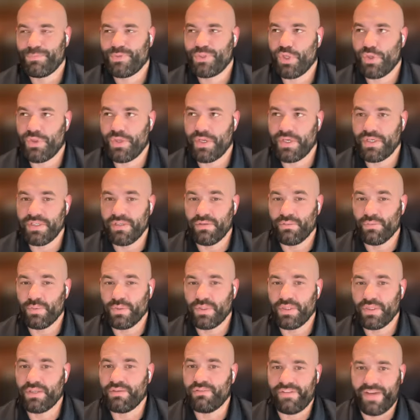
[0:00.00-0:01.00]
So there's a
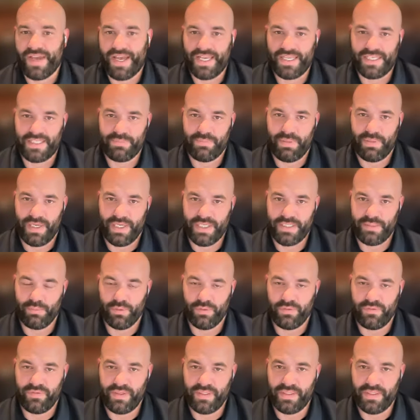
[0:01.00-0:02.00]
really fast possible
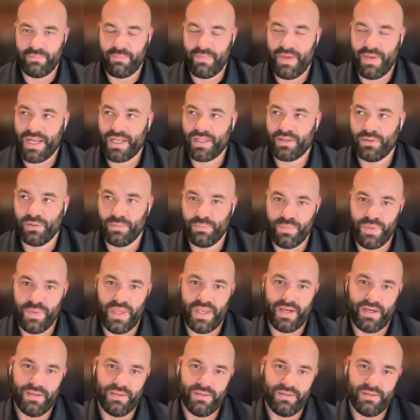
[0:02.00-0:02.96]
feedback loop there.